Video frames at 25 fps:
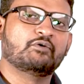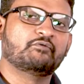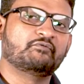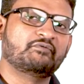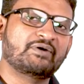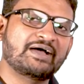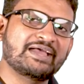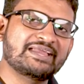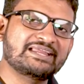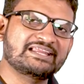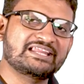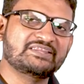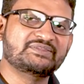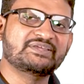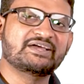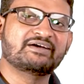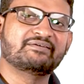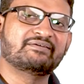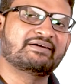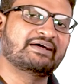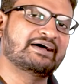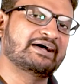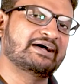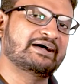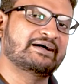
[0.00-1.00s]
Finally,
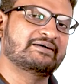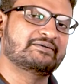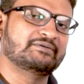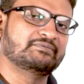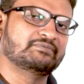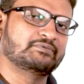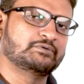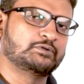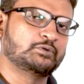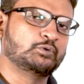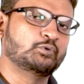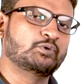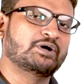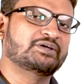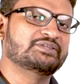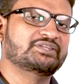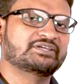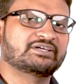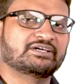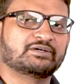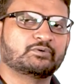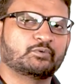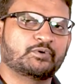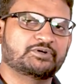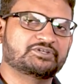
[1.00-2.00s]
there are two
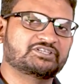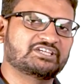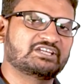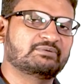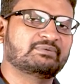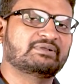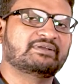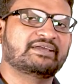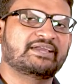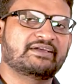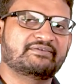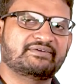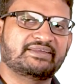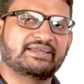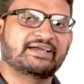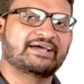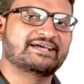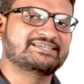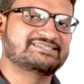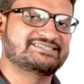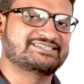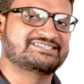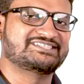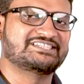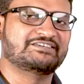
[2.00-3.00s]
other questionable
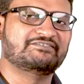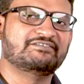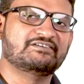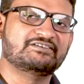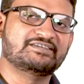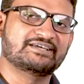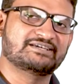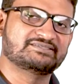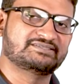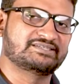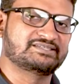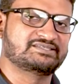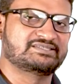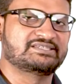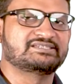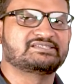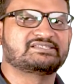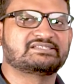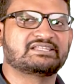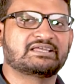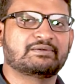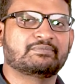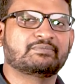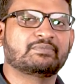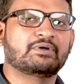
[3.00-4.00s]
areas: the civil justice
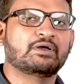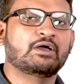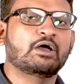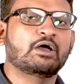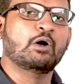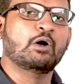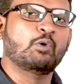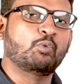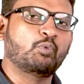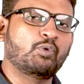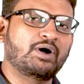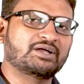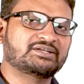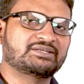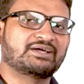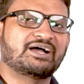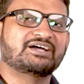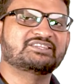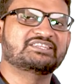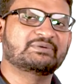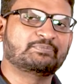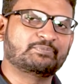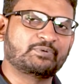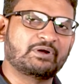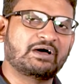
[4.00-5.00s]
system. What
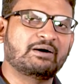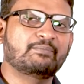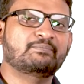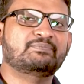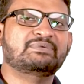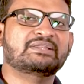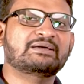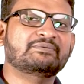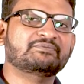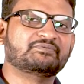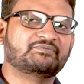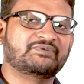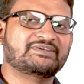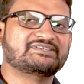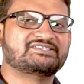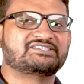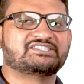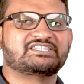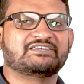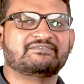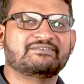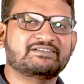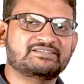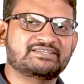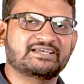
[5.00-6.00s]
are the problems with
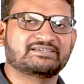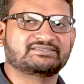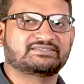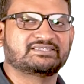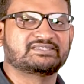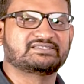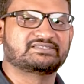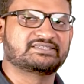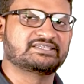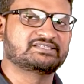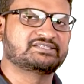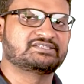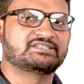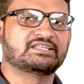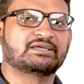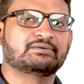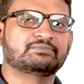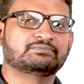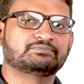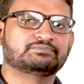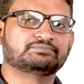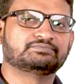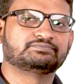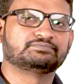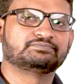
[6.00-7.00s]
civil justice
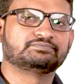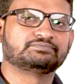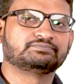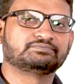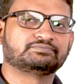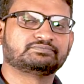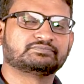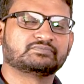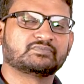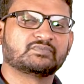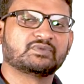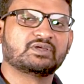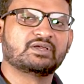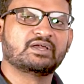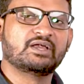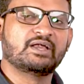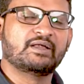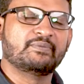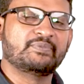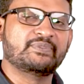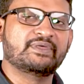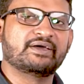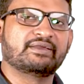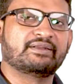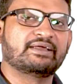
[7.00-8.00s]
system?
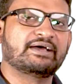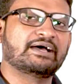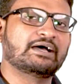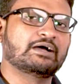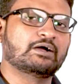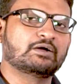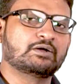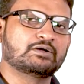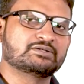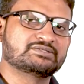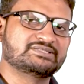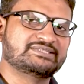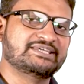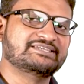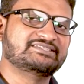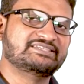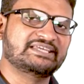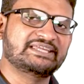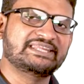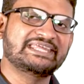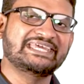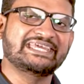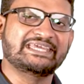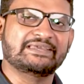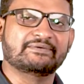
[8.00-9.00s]
There are
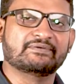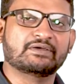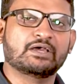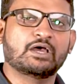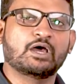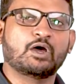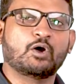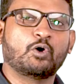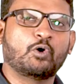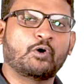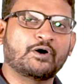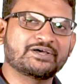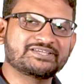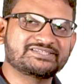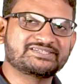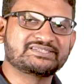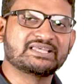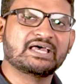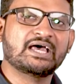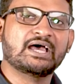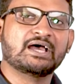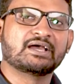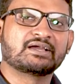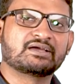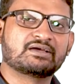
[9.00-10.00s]
CCD,
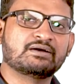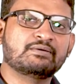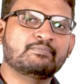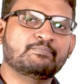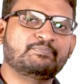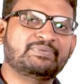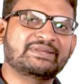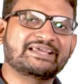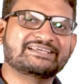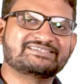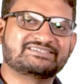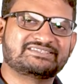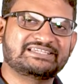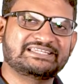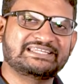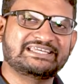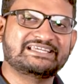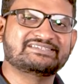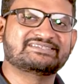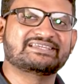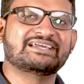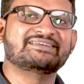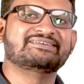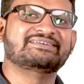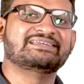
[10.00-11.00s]
cost,
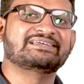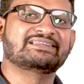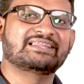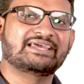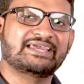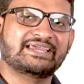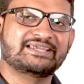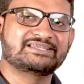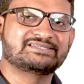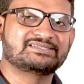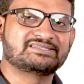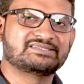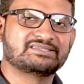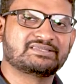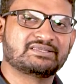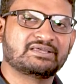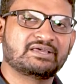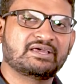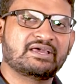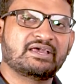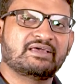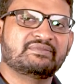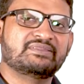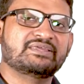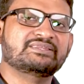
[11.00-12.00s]
complexities and delays.
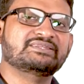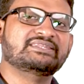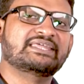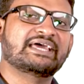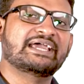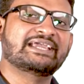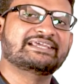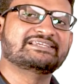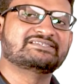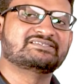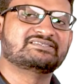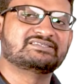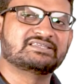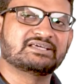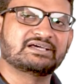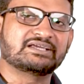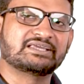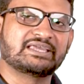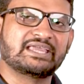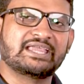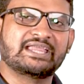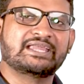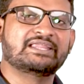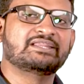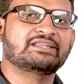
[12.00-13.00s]
Then there is
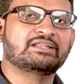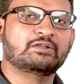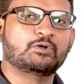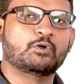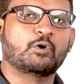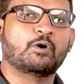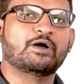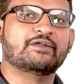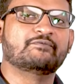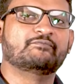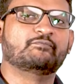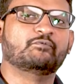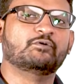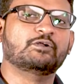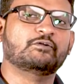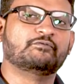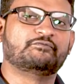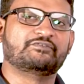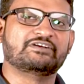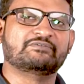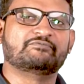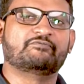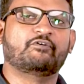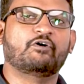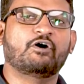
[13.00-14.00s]
again Lord Wolf
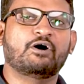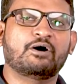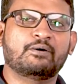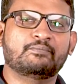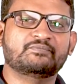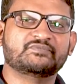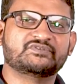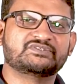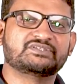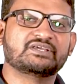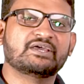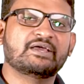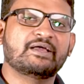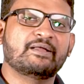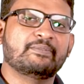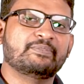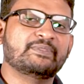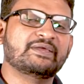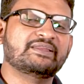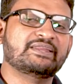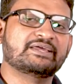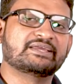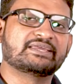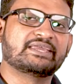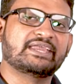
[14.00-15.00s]
reforms.
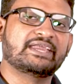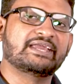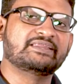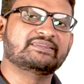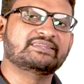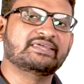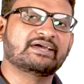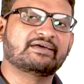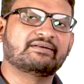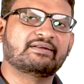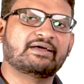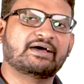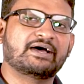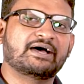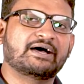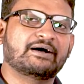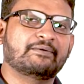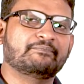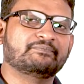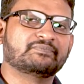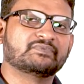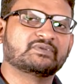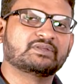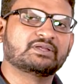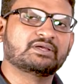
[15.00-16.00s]
Then again there
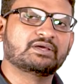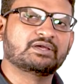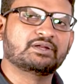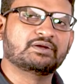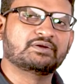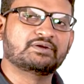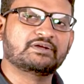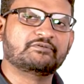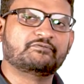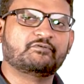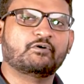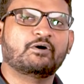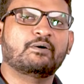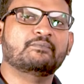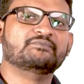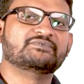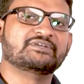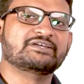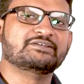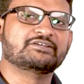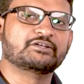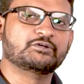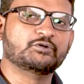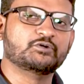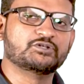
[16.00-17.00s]
are reforms
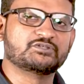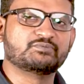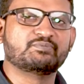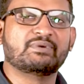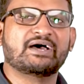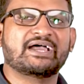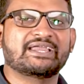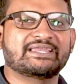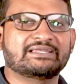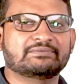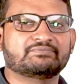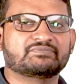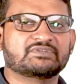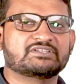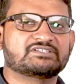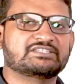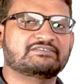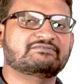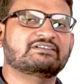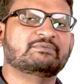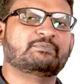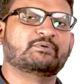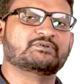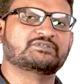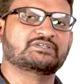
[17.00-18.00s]
introduced by
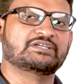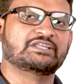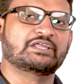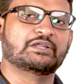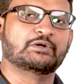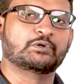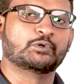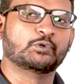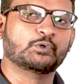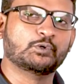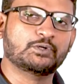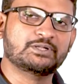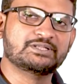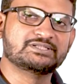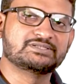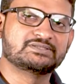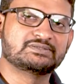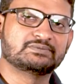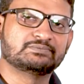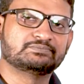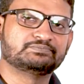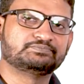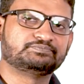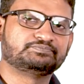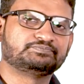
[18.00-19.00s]
civil procedure
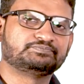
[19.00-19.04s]
rules.